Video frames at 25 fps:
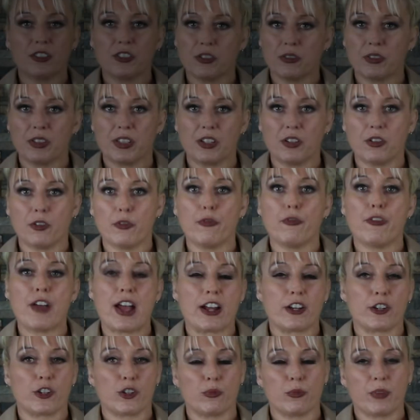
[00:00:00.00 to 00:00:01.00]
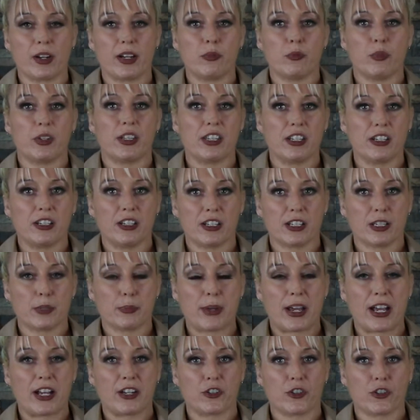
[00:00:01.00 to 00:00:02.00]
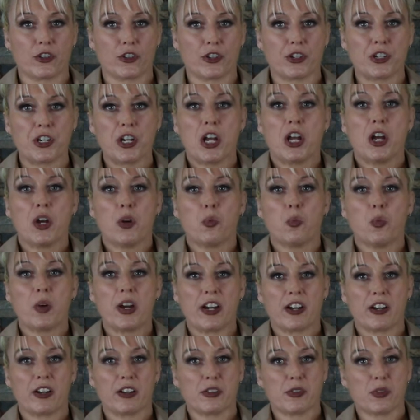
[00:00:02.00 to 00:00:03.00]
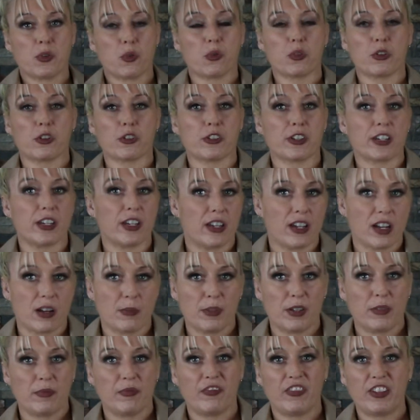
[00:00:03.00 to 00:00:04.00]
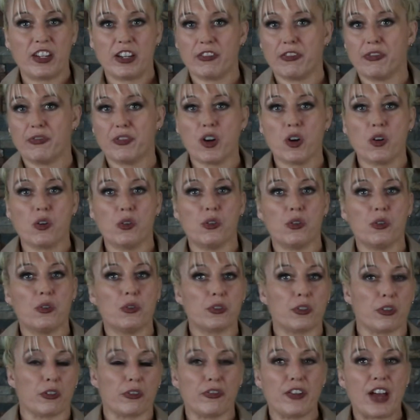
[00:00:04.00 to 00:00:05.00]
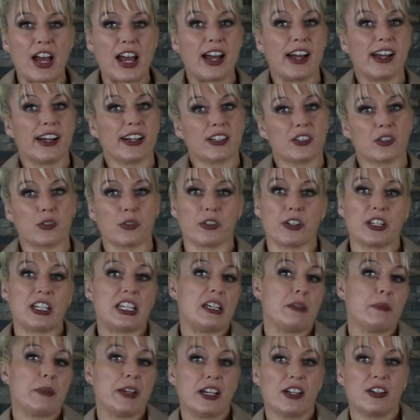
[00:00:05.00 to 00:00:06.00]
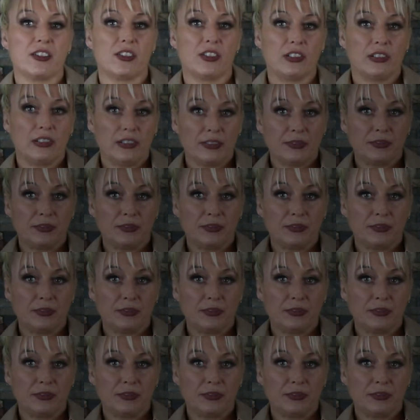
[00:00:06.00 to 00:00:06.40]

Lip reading: do it the old-fashioned way with the dispatcher, where the orders can come in via phone or fax or email.